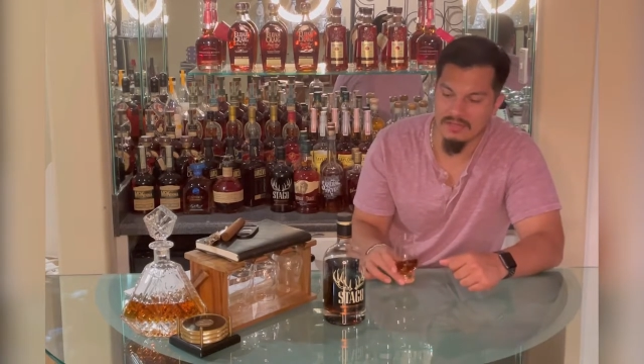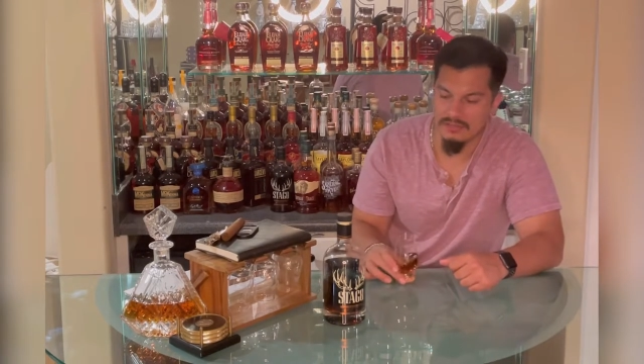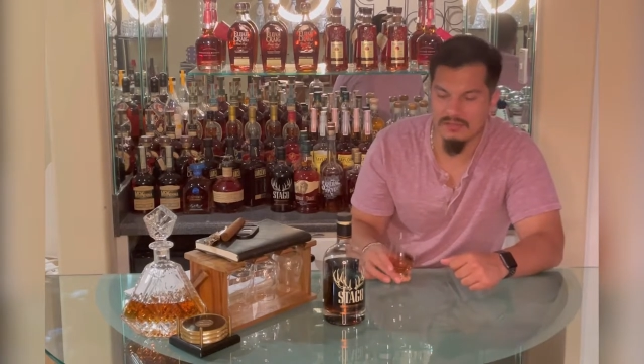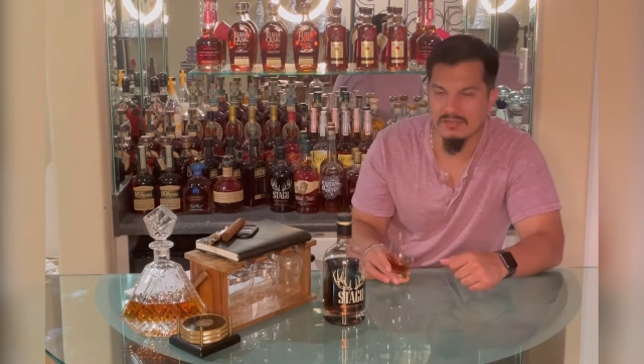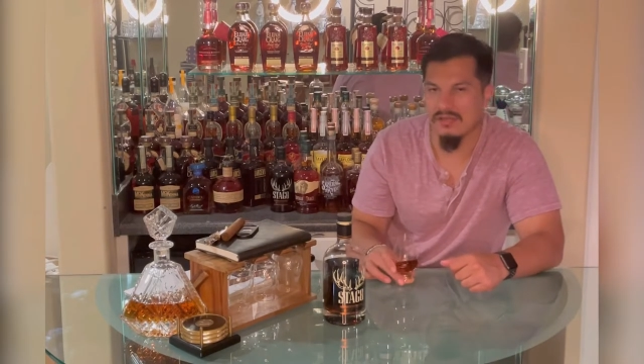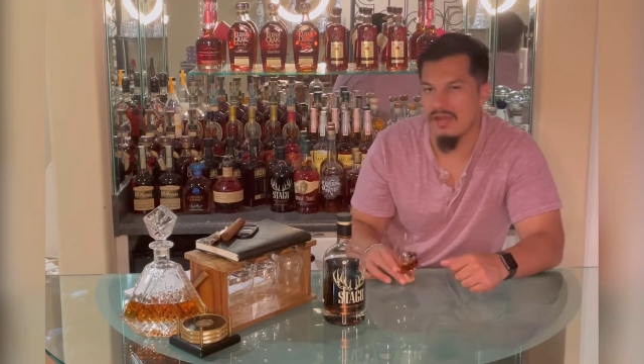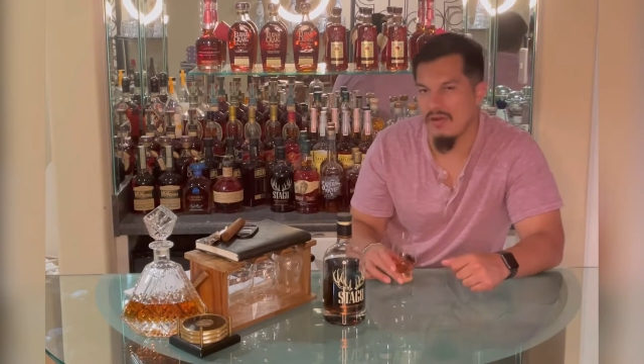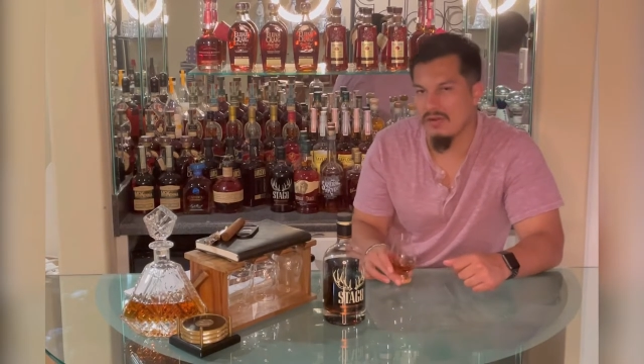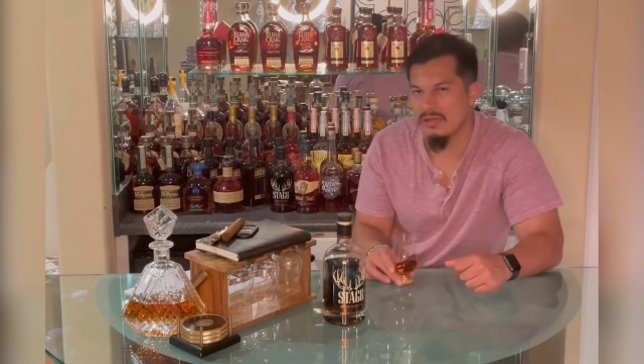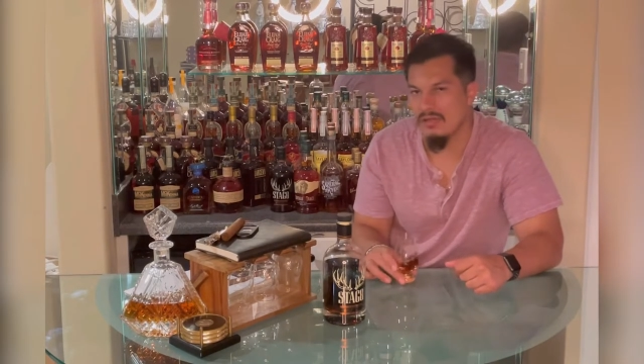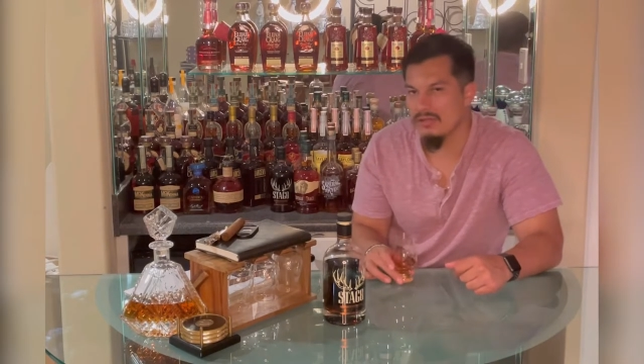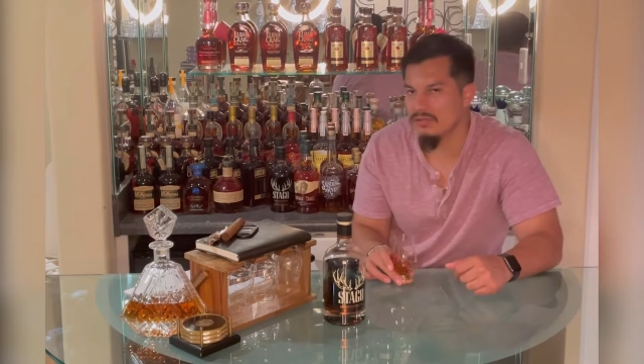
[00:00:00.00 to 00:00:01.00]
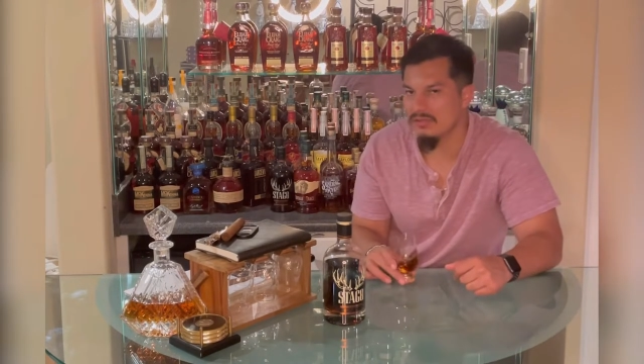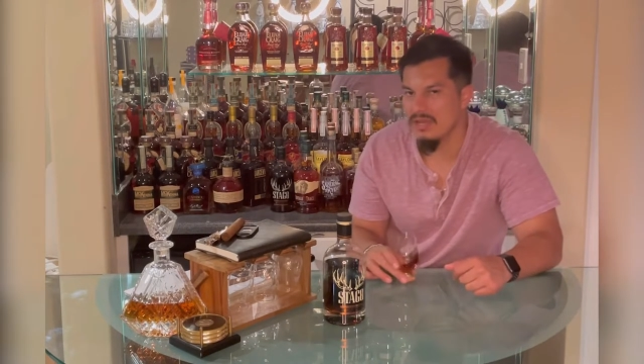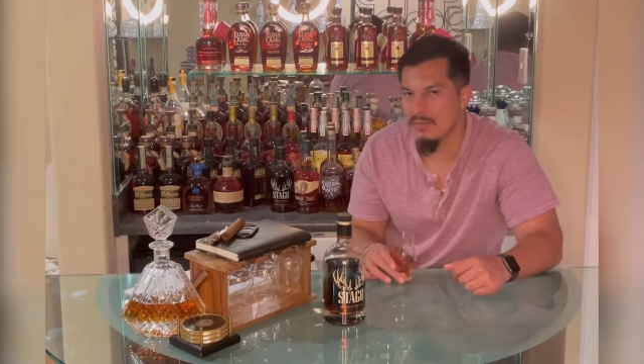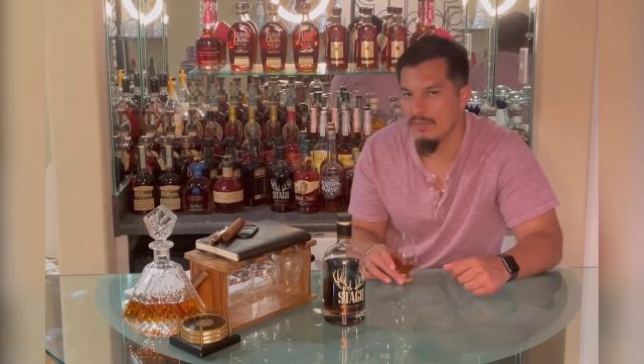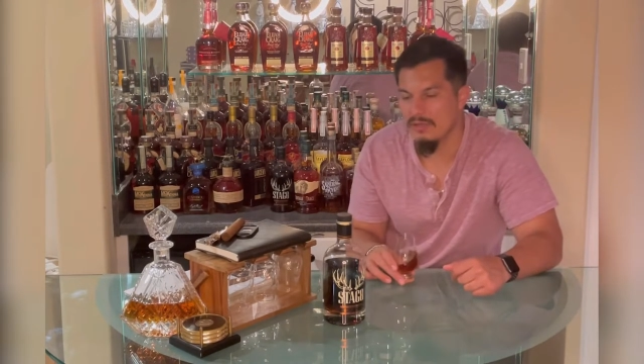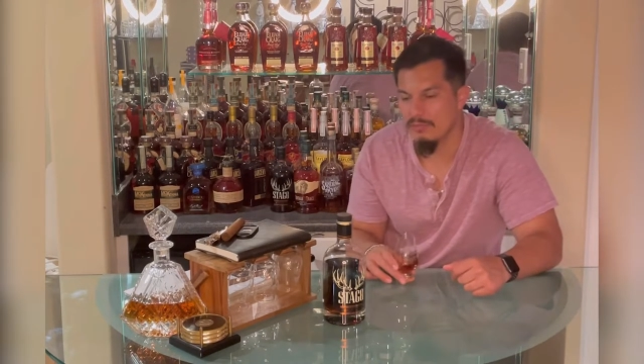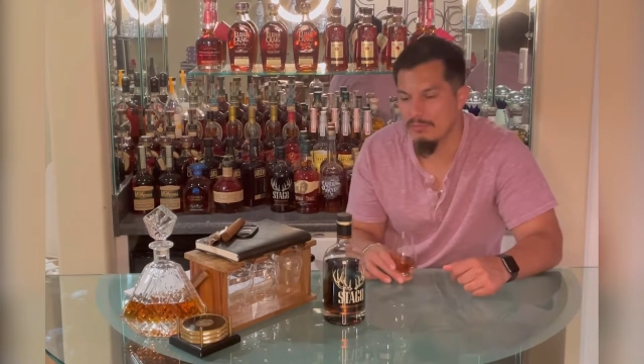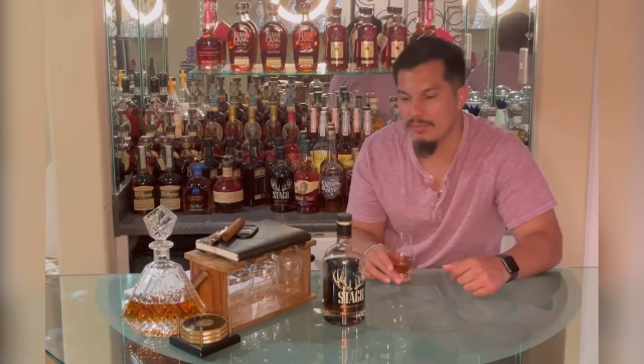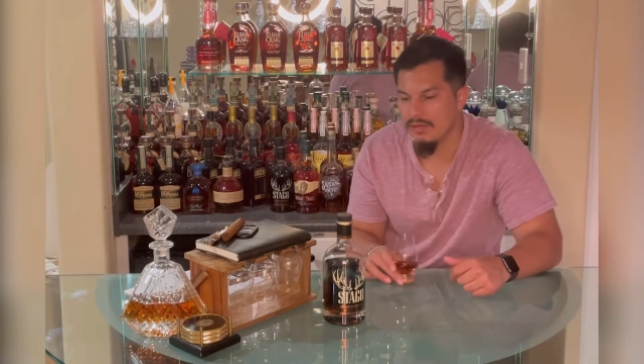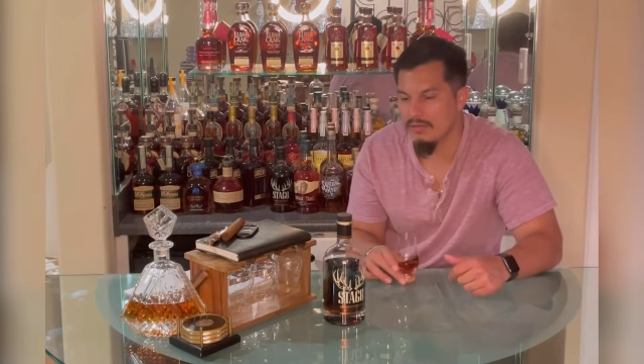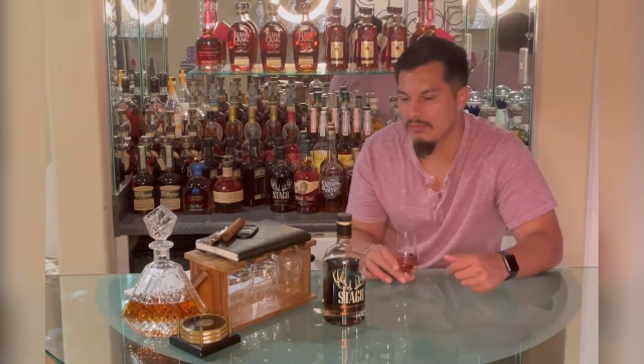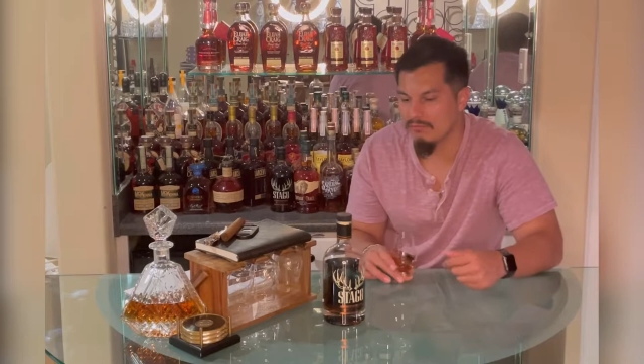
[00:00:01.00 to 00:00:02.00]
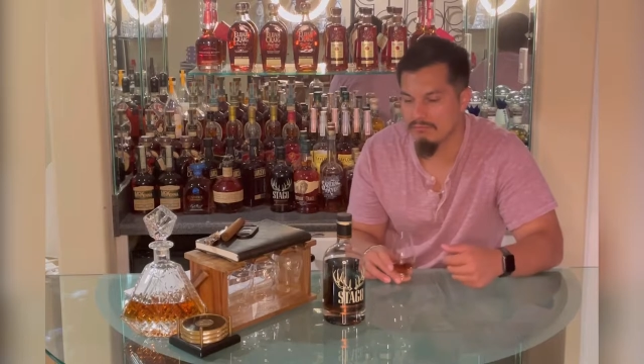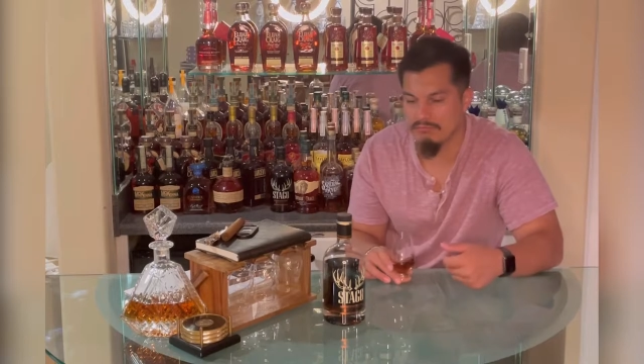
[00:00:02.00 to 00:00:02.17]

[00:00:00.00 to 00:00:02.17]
It doesn't carry an age statement, but